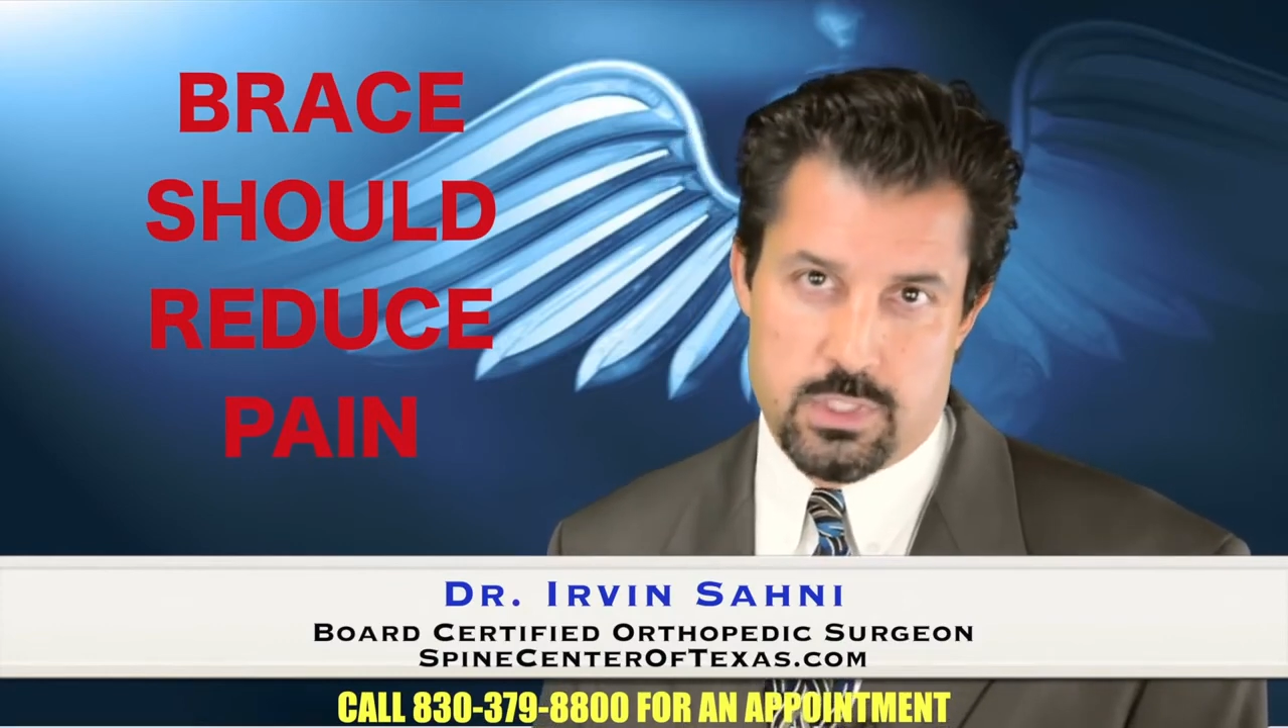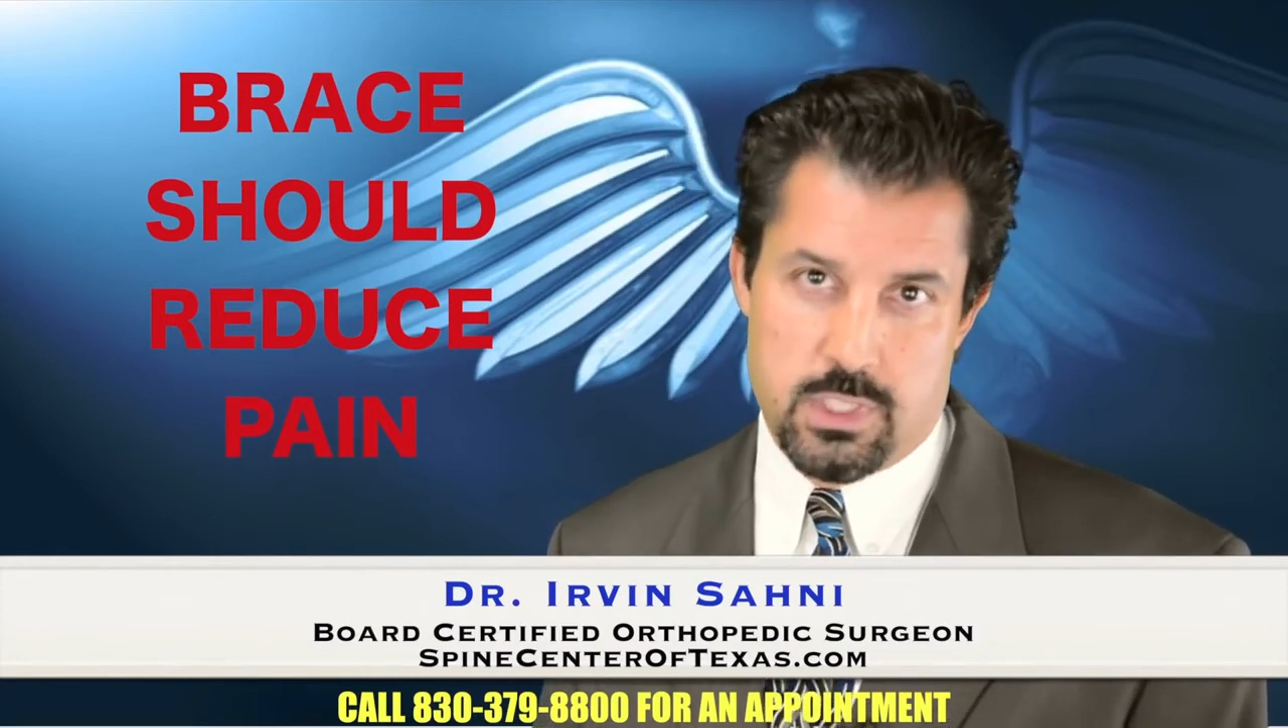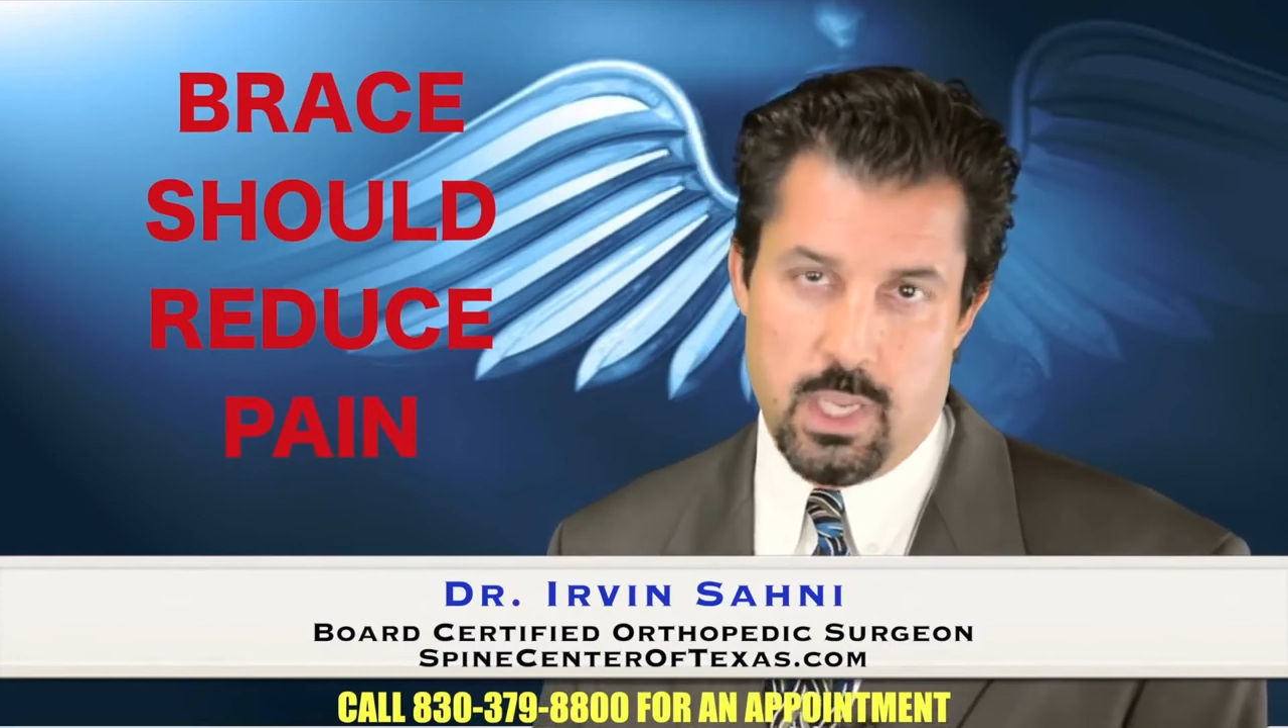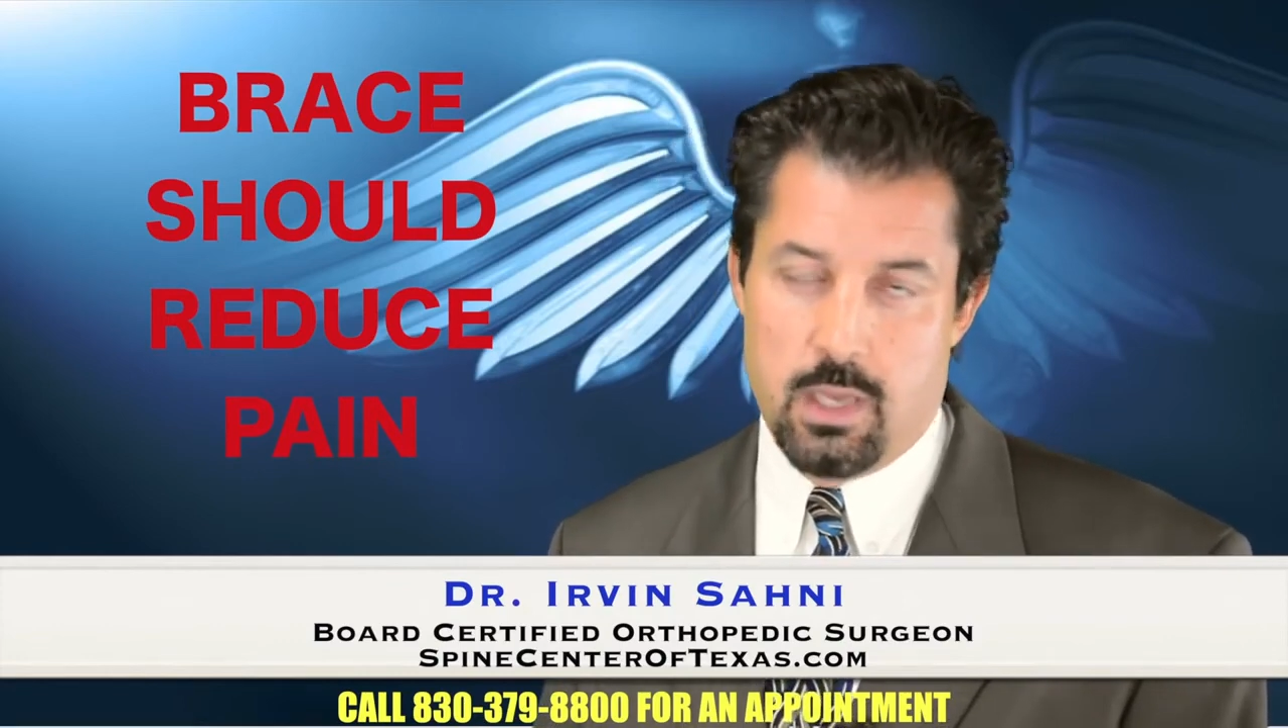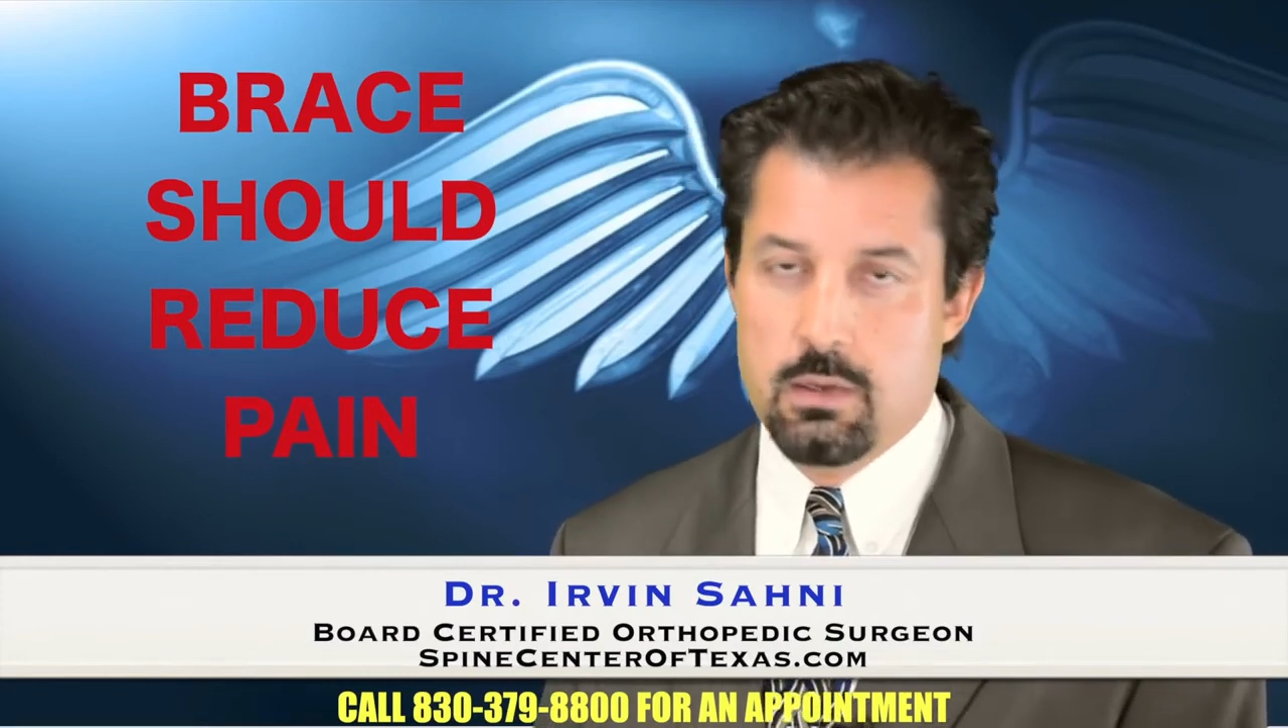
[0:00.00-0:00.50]
the
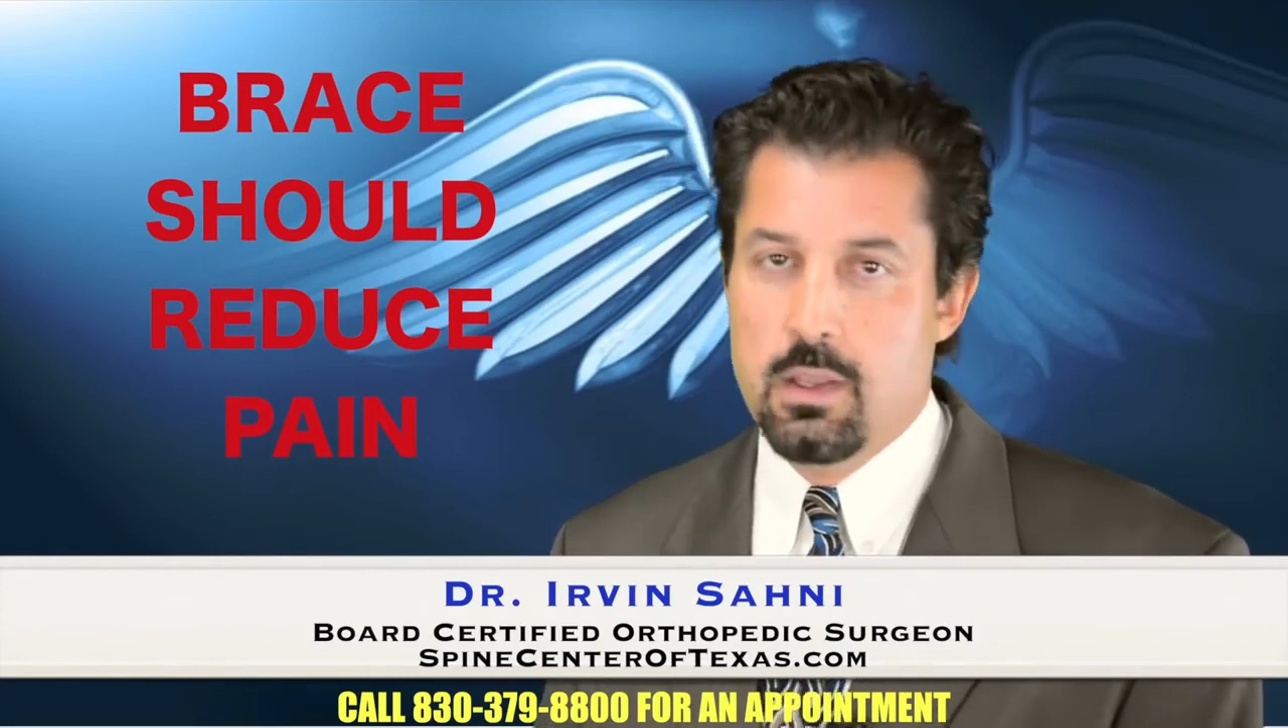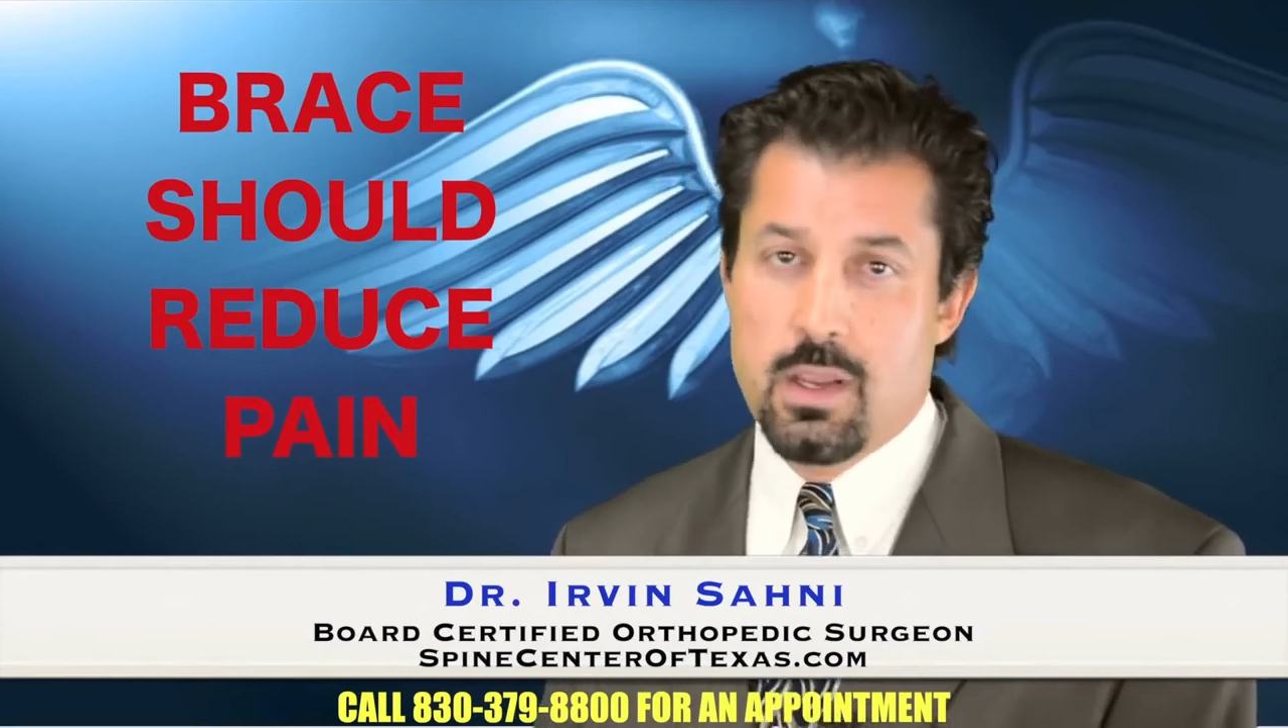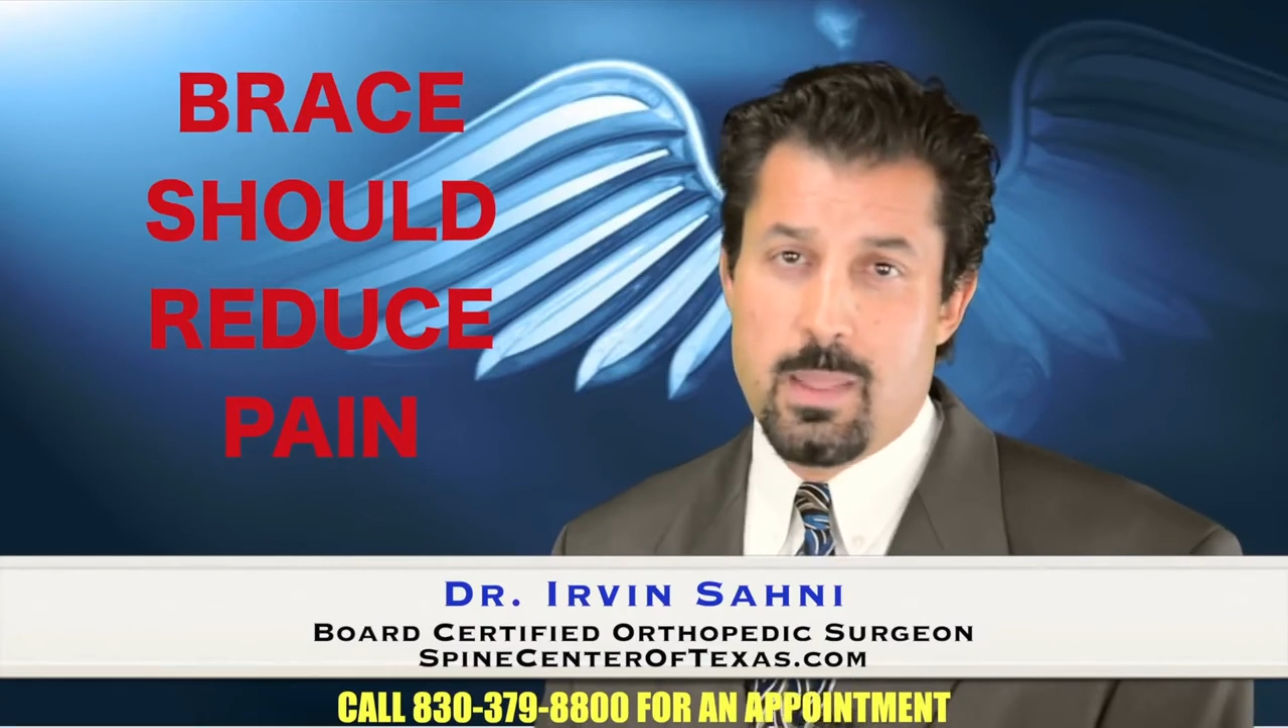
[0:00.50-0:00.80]
skin,